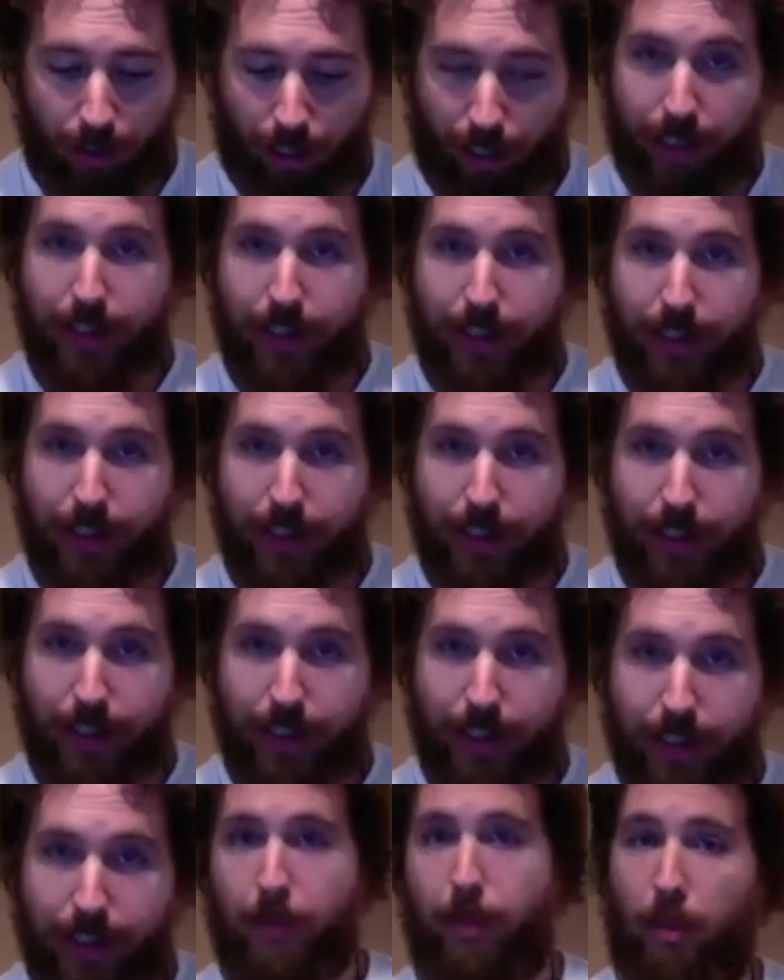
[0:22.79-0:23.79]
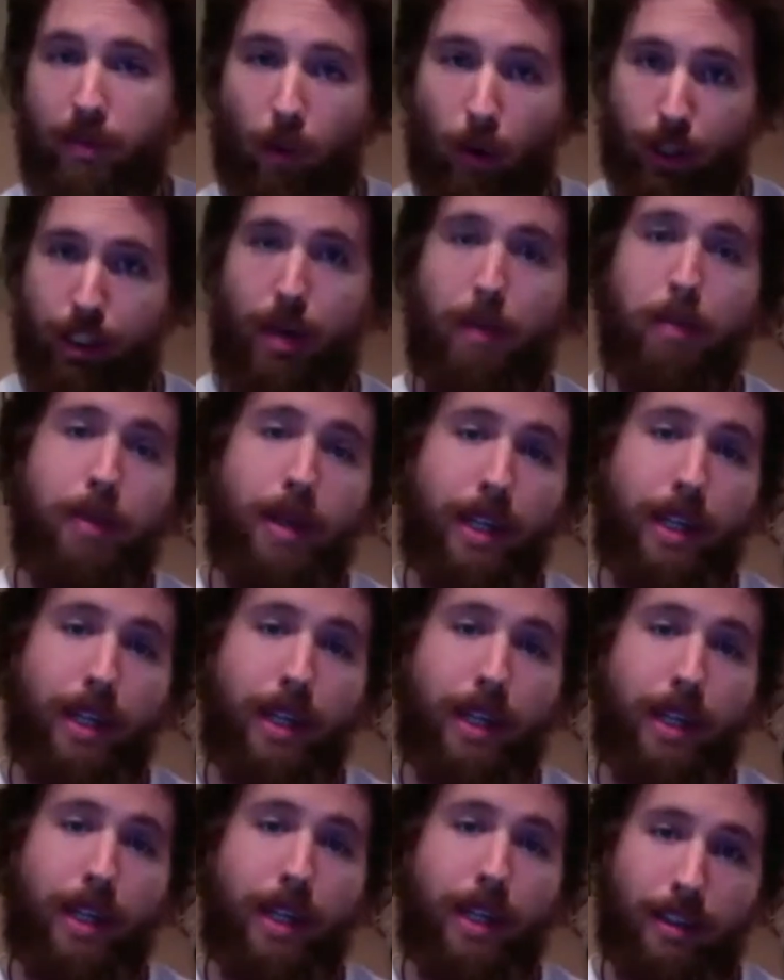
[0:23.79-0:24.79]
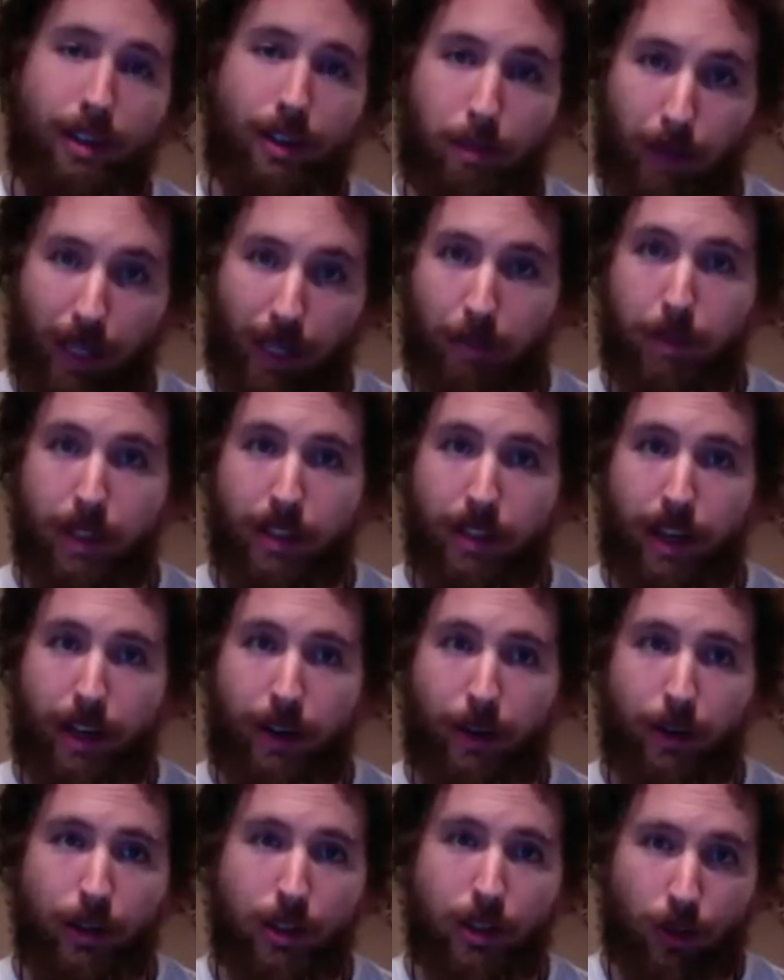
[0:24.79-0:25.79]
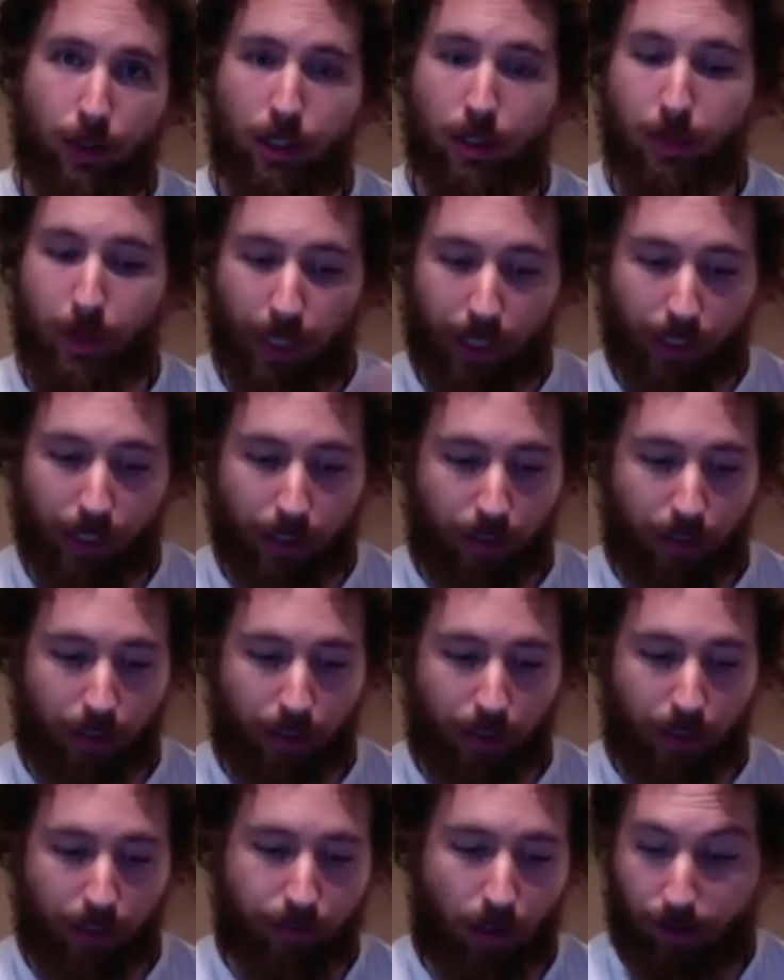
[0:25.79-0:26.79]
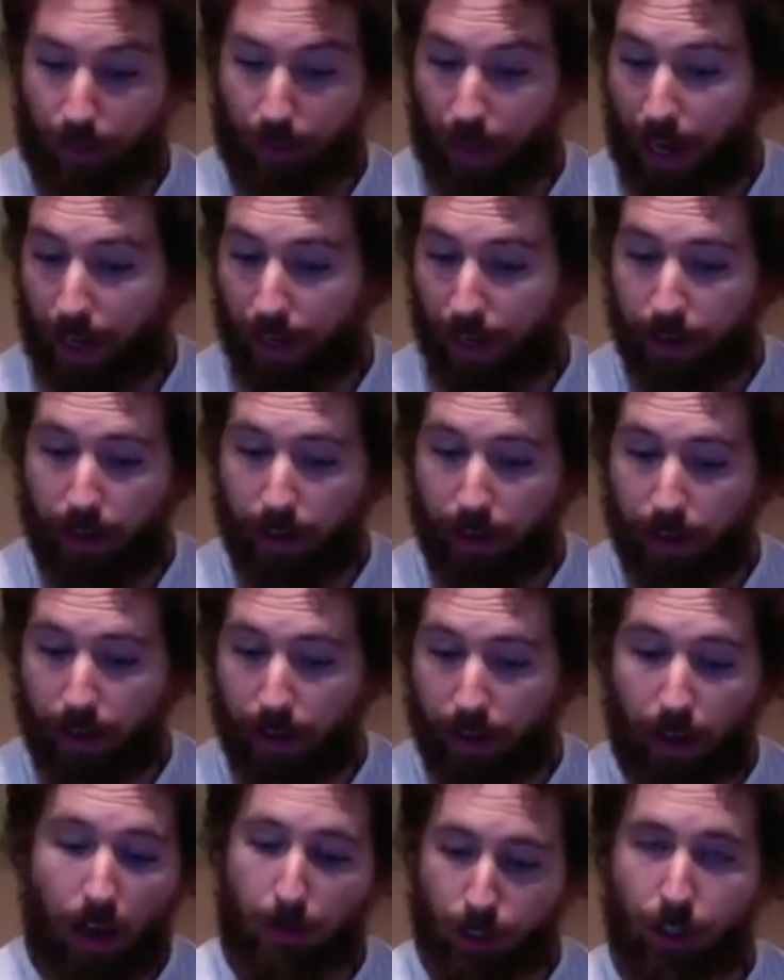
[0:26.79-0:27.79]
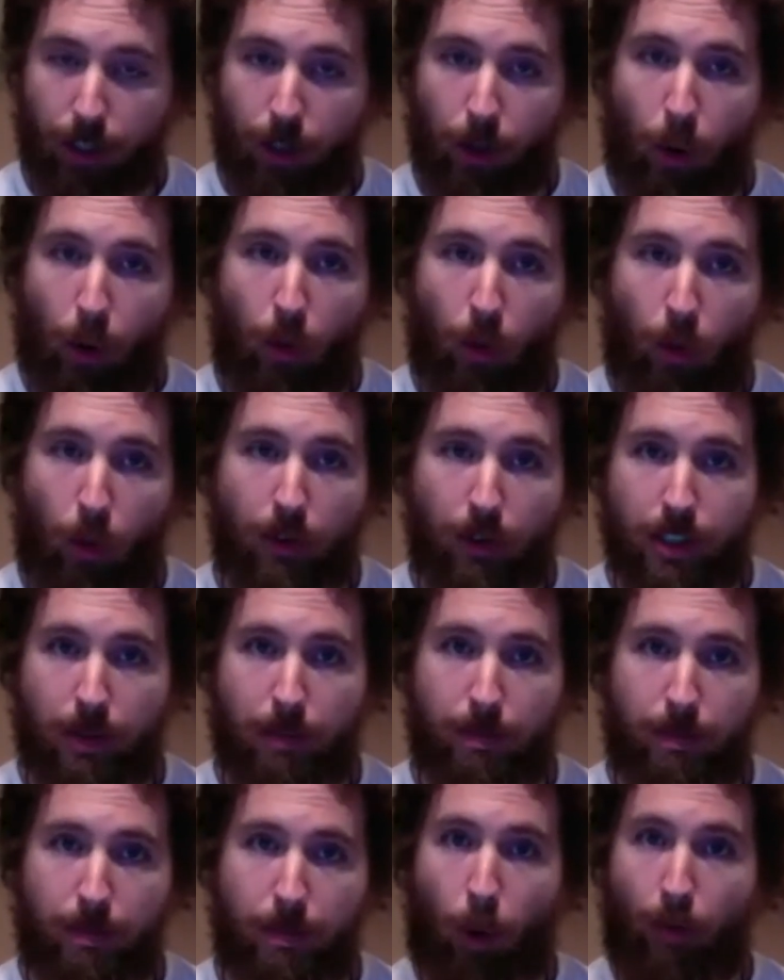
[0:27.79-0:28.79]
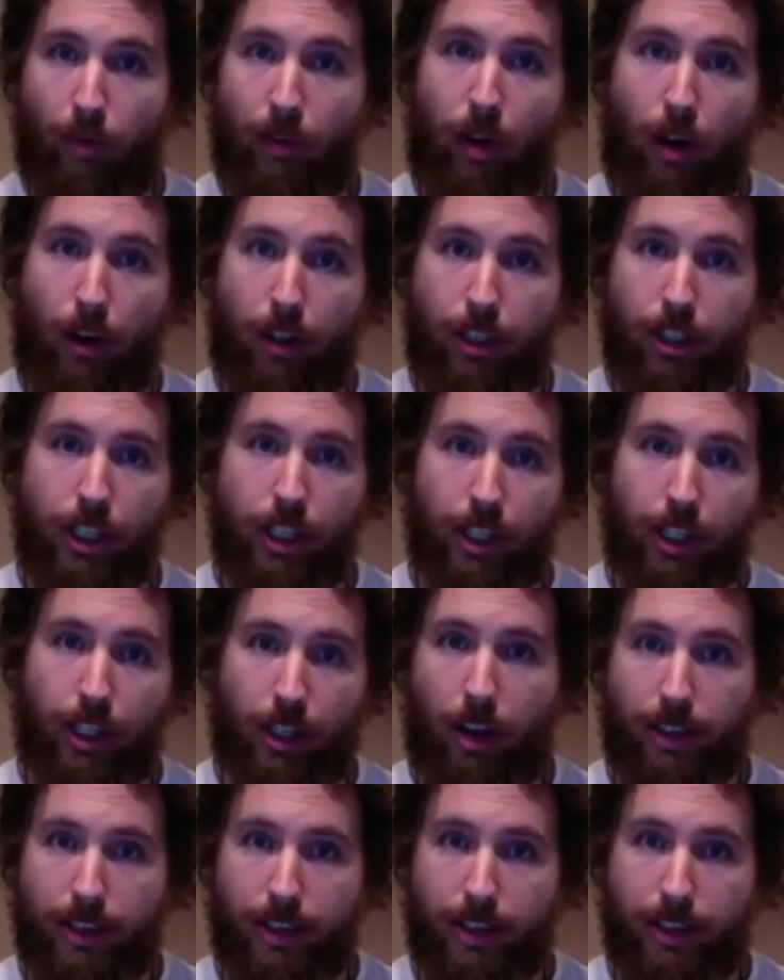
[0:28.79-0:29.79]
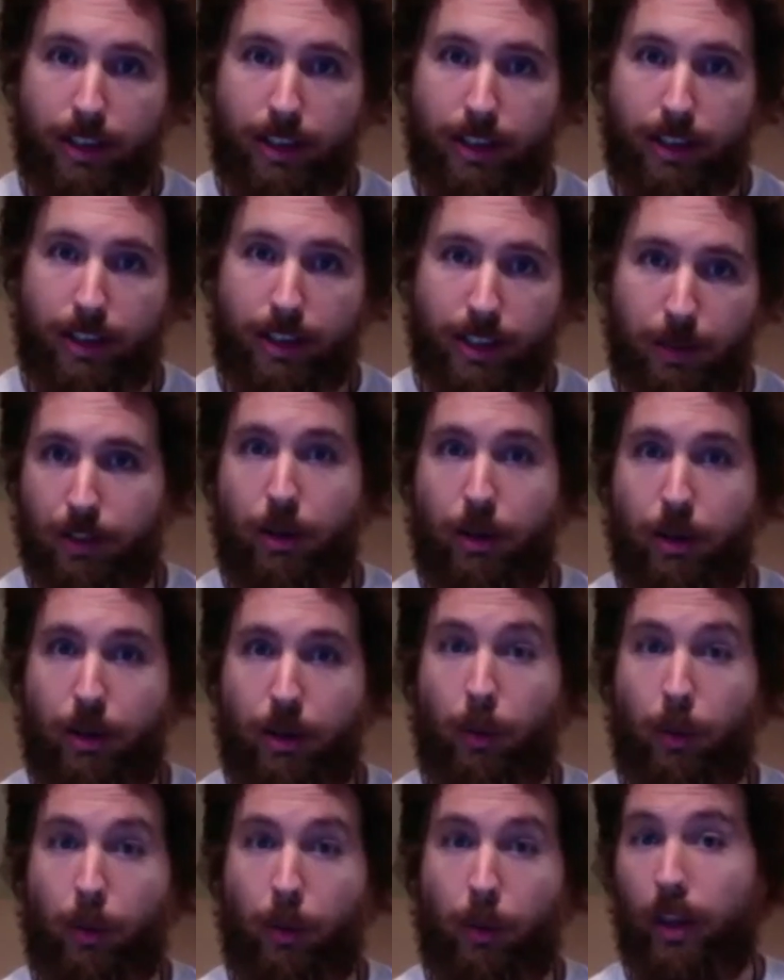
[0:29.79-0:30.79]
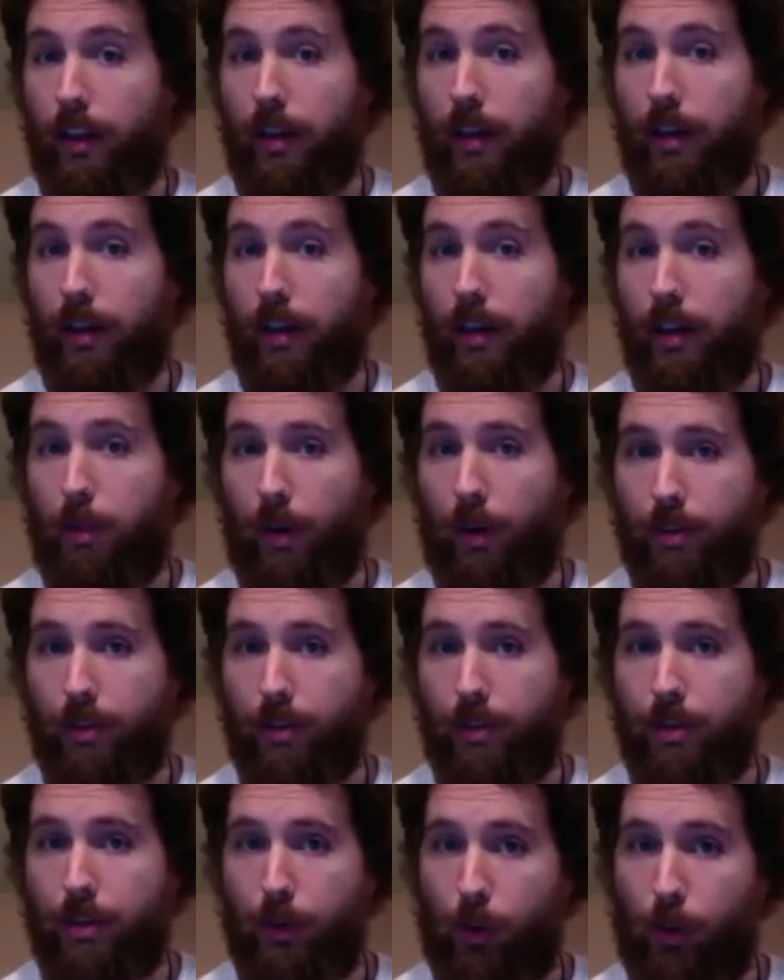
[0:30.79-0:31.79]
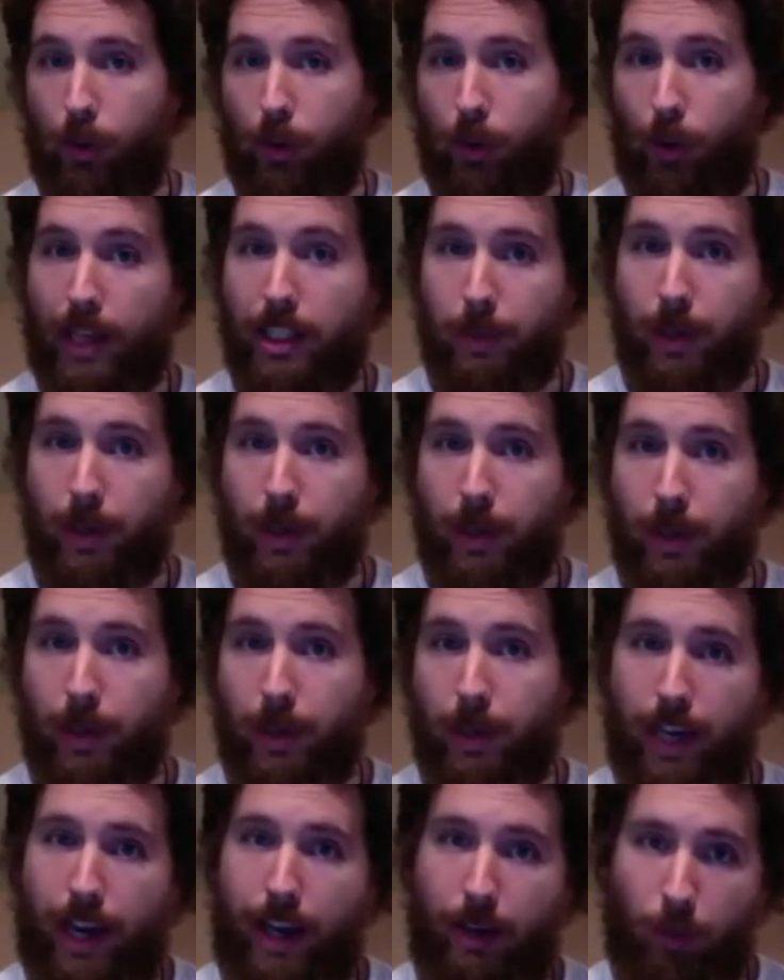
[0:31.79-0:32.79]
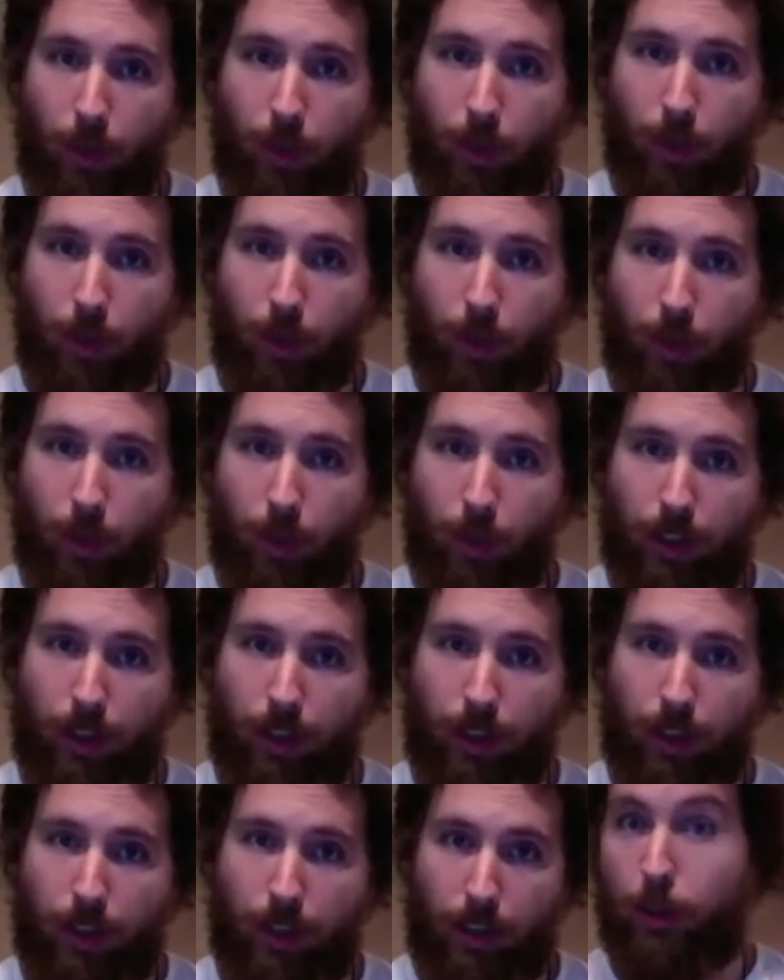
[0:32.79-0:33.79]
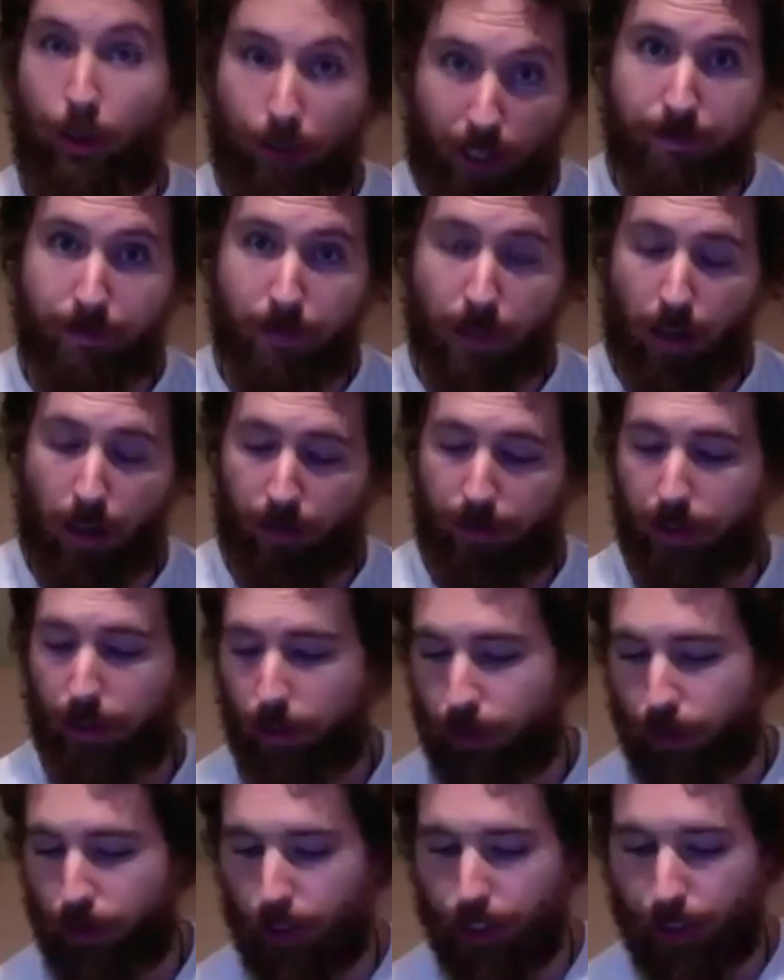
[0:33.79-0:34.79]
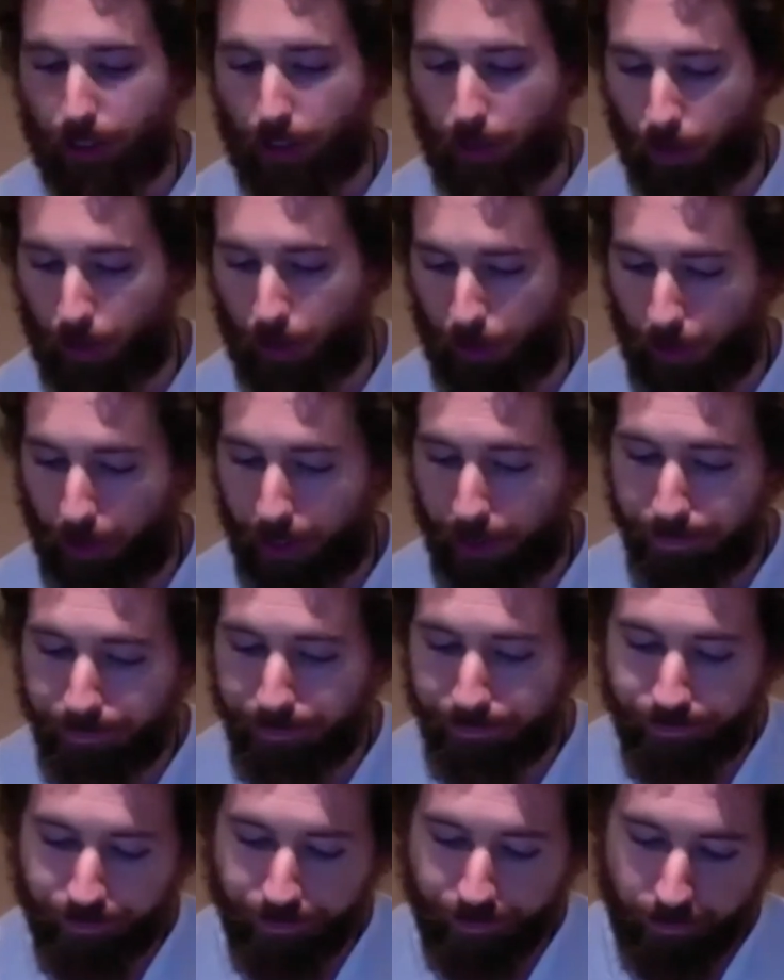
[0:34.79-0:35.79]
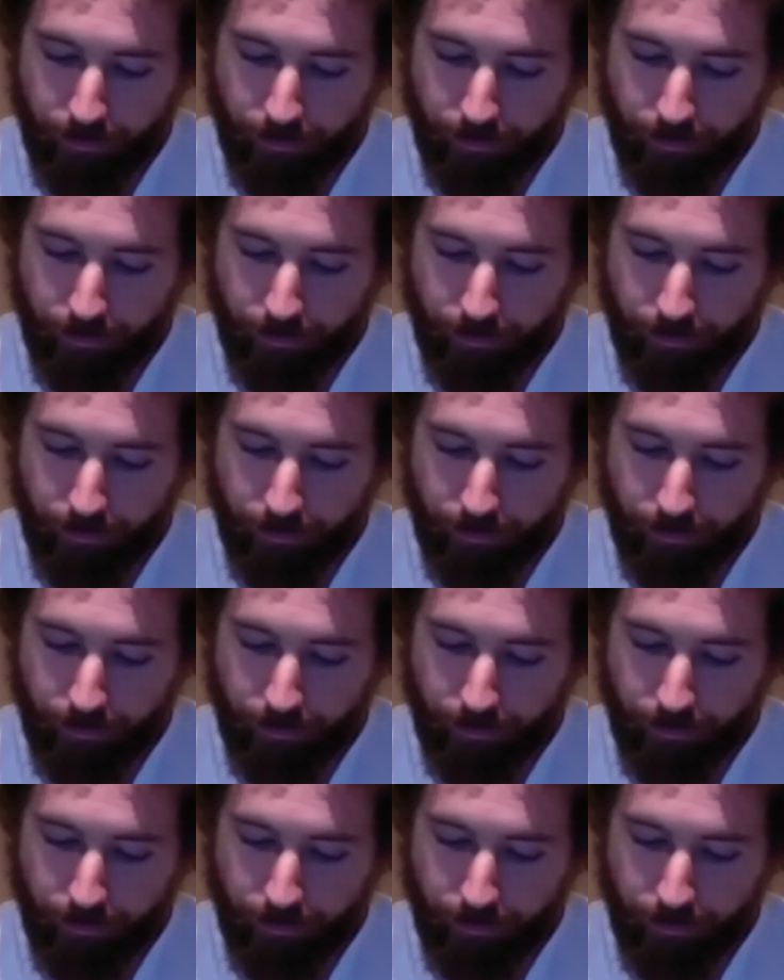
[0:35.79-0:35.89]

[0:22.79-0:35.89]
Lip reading: Like I said before jumping into the meat and potatoes, so to speak, of that, I'm just going to go over some overarching concepts, things that are really important to grasp and understand with the general theme of the nutrition that we're doing.